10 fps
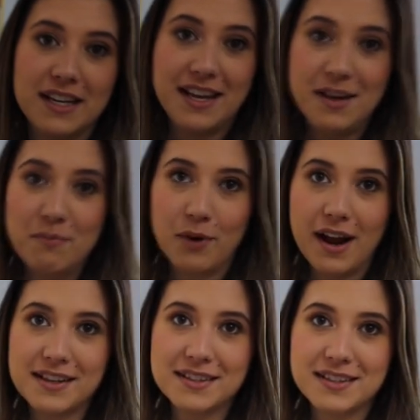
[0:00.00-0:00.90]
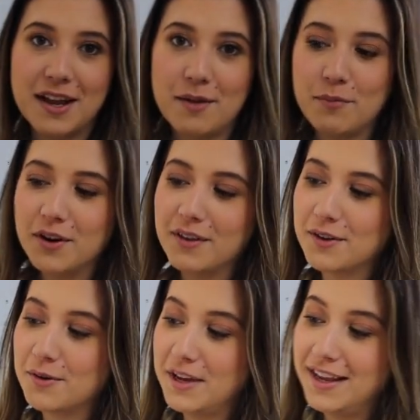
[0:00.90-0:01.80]
the heat press and put a
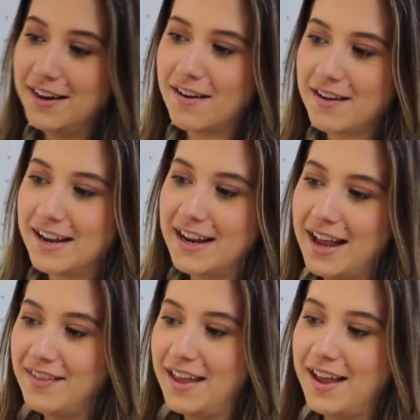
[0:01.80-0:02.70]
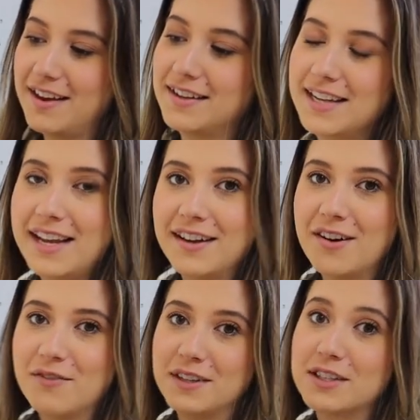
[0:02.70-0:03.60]
little heat on it and then take it
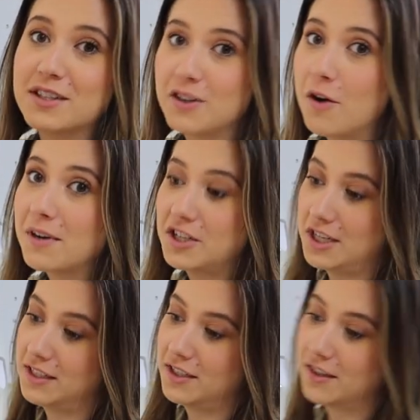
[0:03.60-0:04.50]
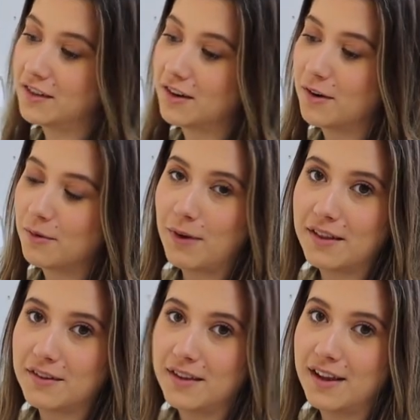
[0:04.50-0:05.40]
off, and it's so much easier
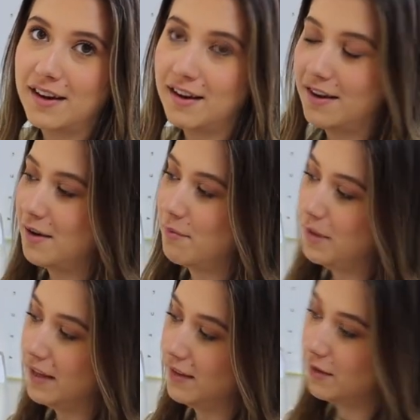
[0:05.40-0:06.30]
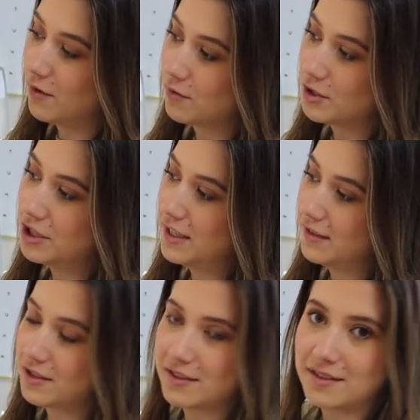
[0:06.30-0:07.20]
rather than peeling the whole
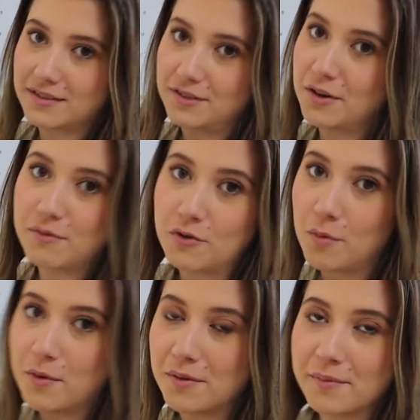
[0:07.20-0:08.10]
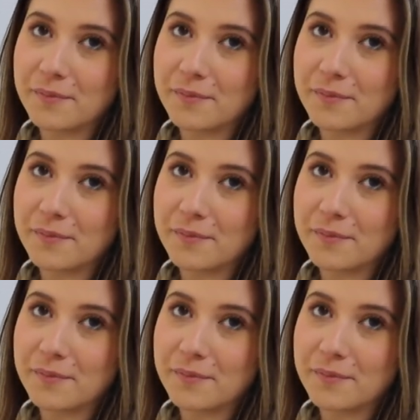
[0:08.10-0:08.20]
sheet, just, you know, normal.